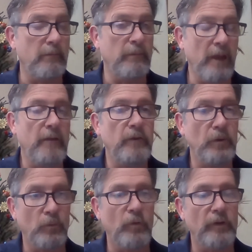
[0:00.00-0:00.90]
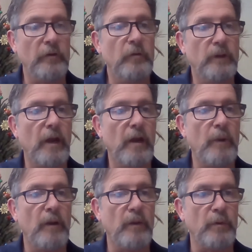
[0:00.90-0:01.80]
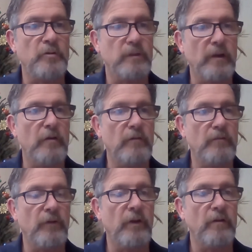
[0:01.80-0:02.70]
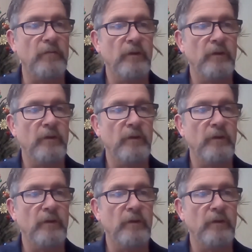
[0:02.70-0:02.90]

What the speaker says: that you really do care about the person that you're in front of.